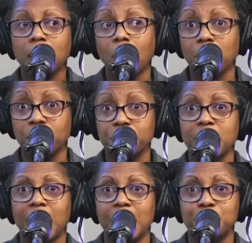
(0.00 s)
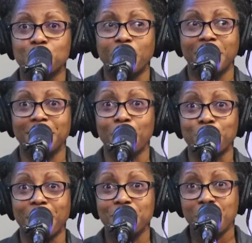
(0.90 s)
Are there times when a
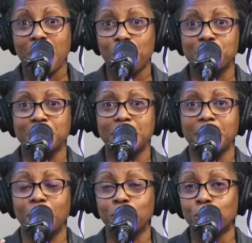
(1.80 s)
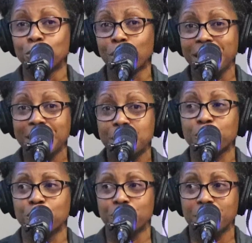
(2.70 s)
roundabout would be a great
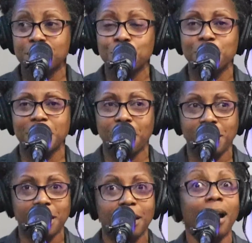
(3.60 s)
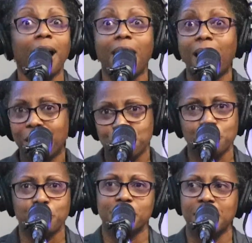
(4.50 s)
improvement to an area?
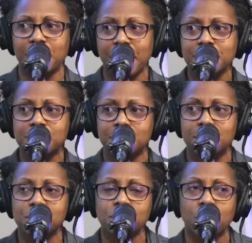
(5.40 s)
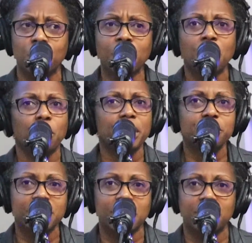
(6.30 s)
100% yes. And so we
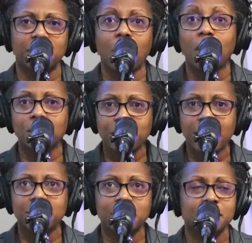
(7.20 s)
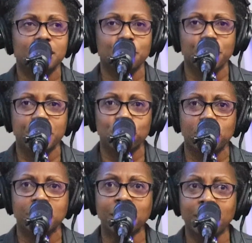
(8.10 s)
are taking all of that into
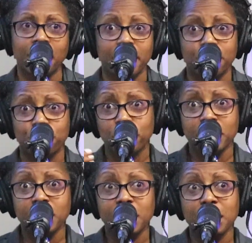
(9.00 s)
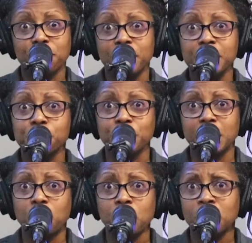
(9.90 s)
consideration. If things are
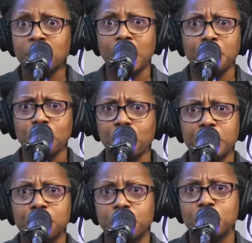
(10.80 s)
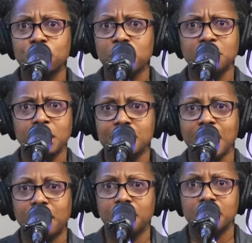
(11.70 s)
equal and they're going to function
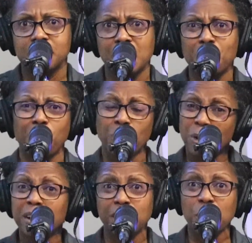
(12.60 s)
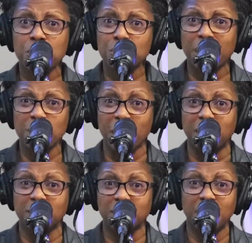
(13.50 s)
exactly the same, we're going to go with a roundabout.